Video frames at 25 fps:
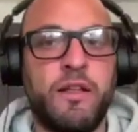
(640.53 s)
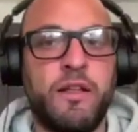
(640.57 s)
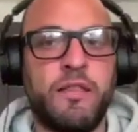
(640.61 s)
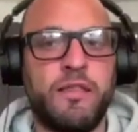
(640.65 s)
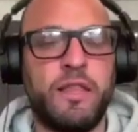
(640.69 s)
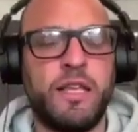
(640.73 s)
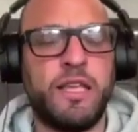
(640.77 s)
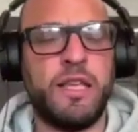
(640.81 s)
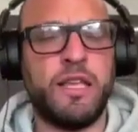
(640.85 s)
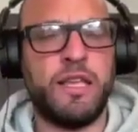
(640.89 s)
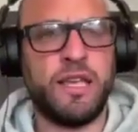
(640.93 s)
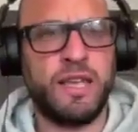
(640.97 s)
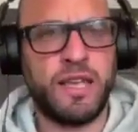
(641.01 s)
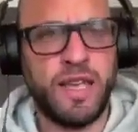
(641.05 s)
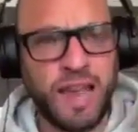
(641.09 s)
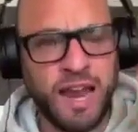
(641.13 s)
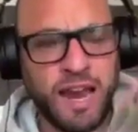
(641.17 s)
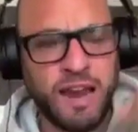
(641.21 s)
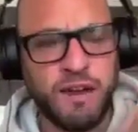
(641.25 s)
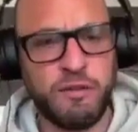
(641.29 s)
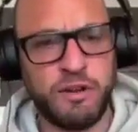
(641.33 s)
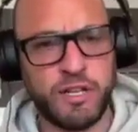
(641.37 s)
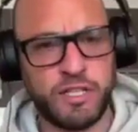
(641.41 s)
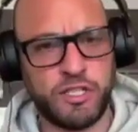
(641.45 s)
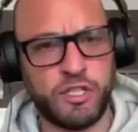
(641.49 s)
the
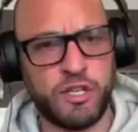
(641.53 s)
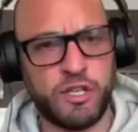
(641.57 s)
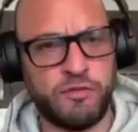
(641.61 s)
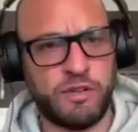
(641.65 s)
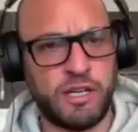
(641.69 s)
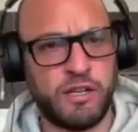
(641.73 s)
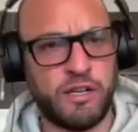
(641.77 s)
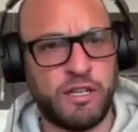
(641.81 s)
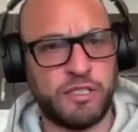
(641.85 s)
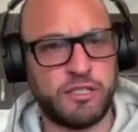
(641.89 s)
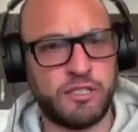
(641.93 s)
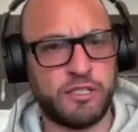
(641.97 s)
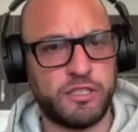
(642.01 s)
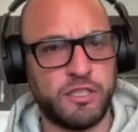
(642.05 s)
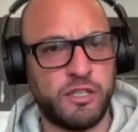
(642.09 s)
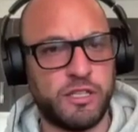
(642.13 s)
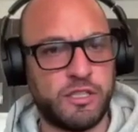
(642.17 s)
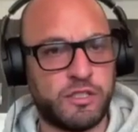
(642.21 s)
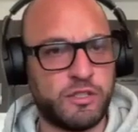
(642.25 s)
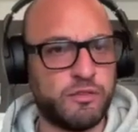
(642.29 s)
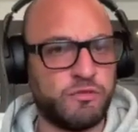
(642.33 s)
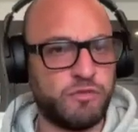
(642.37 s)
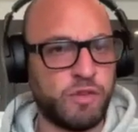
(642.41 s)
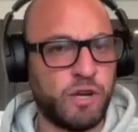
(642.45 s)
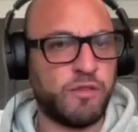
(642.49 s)
character of Eliza
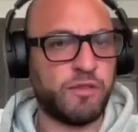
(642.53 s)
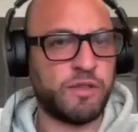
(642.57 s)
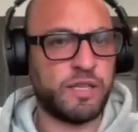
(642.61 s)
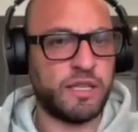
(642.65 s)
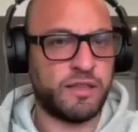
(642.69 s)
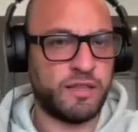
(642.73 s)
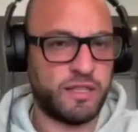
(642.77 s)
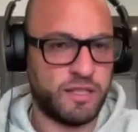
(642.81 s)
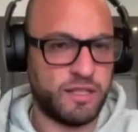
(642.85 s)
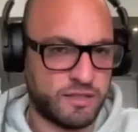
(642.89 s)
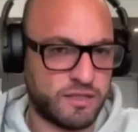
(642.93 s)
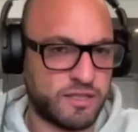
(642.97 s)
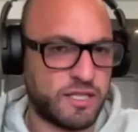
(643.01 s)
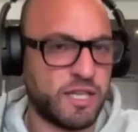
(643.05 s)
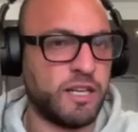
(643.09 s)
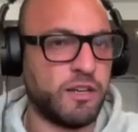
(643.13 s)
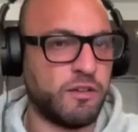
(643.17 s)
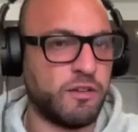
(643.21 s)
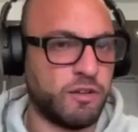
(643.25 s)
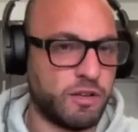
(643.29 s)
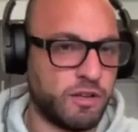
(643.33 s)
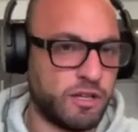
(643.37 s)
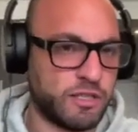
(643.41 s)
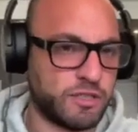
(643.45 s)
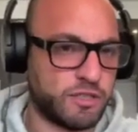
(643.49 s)
Doolittle rather than the singer
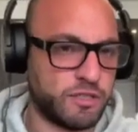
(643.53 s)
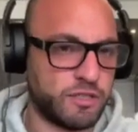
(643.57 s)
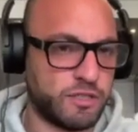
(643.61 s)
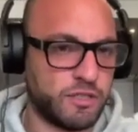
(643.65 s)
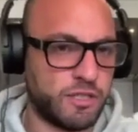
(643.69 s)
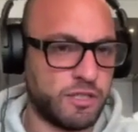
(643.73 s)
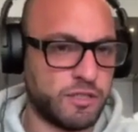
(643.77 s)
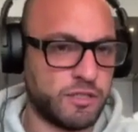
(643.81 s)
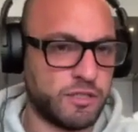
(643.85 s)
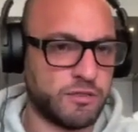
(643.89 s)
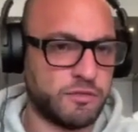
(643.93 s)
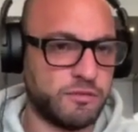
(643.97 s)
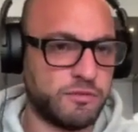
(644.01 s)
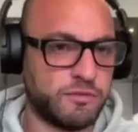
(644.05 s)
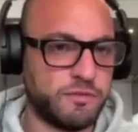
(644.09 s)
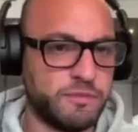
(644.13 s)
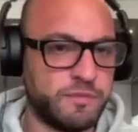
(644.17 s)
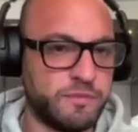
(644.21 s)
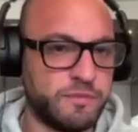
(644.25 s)
Eliza Doolittle.